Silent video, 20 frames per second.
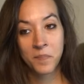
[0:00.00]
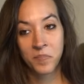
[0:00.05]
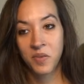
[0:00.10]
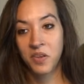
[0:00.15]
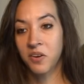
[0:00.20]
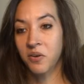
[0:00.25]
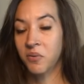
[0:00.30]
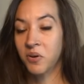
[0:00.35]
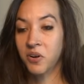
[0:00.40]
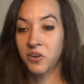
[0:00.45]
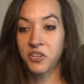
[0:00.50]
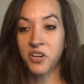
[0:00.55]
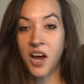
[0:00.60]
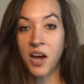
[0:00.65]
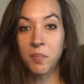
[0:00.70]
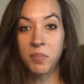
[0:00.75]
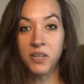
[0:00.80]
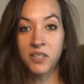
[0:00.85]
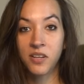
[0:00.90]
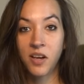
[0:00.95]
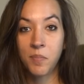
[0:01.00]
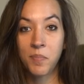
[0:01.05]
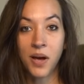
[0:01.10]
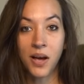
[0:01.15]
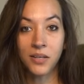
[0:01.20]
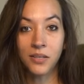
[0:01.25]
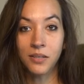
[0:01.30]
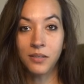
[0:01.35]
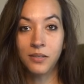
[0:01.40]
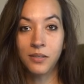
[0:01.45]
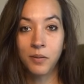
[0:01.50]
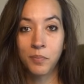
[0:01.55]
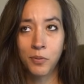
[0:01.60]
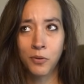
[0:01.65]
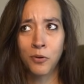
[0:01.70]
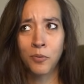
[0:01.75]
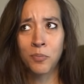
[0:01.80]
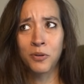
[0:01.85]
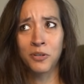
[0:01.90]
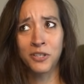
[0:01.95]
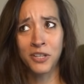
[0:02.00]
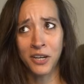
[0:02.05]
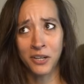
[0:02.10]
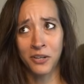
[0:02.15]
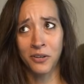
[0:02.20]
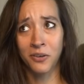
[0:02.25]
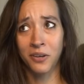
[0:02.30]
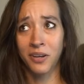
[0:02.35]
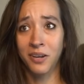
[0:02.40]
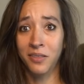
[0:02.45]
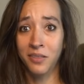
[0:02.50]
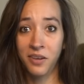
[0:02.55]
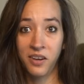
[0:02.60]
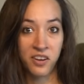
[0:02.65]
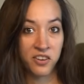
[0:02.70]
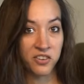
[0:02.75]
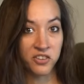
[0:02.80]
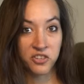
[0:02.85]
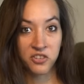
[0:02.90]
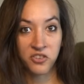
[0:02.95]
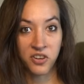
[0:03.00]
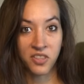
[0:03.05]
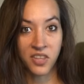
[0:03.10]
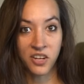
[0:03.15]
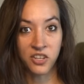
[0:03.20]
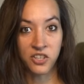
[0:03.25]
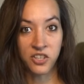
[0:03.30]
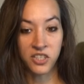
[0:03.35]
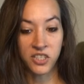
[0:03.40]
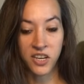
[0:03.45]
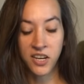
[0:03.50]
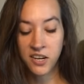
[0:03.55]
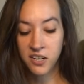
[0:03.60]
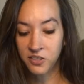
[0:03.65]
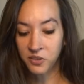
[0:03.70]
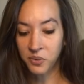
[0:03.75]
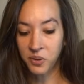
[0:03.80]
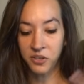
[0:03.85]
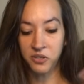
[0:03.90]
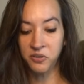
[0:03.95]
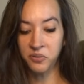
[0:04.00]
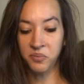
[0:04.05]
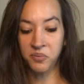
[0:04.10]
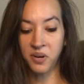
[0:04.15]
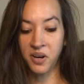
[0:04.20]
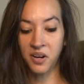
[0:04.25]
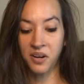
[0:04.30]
You know, her time is up, as is typical, particularly in the industry that she's in. It's going to